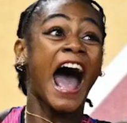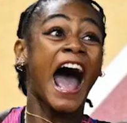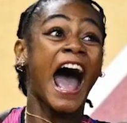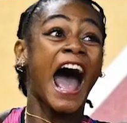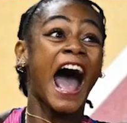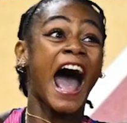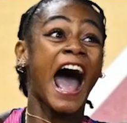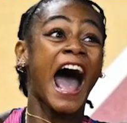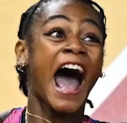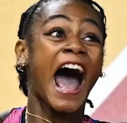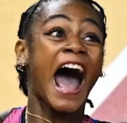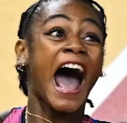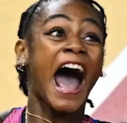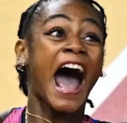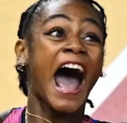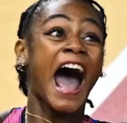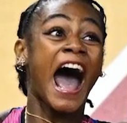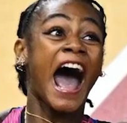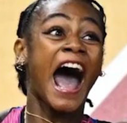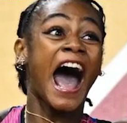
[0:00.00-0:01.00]

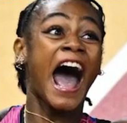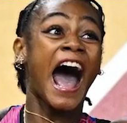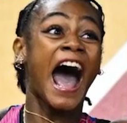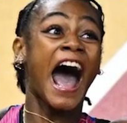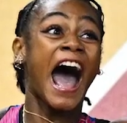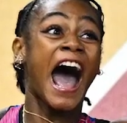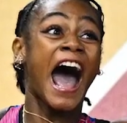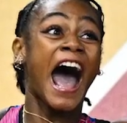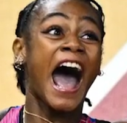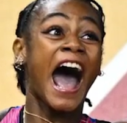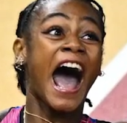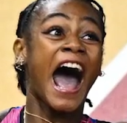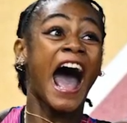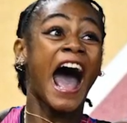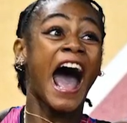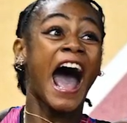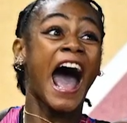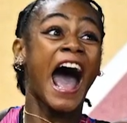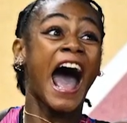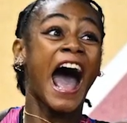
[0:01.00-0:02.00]

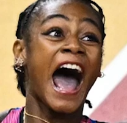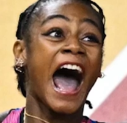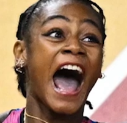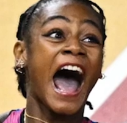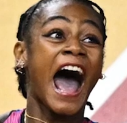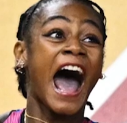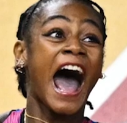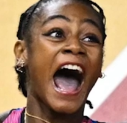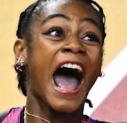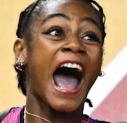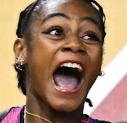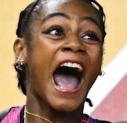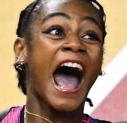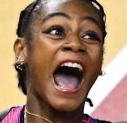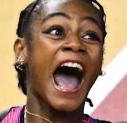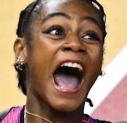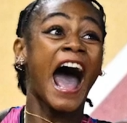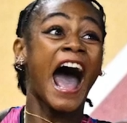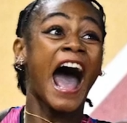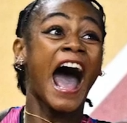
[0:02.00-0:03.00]

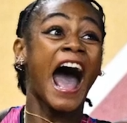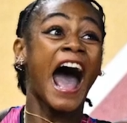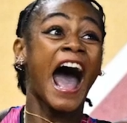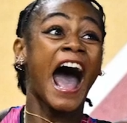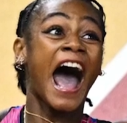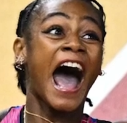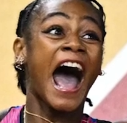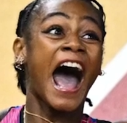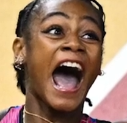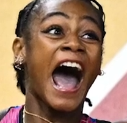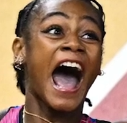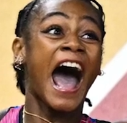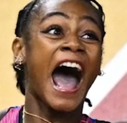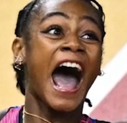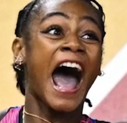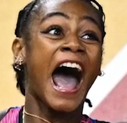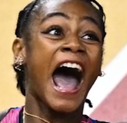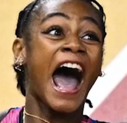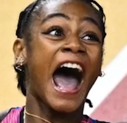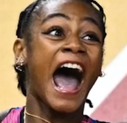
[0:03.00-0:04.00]

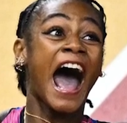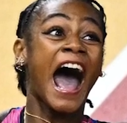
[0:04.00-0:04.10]
(silence)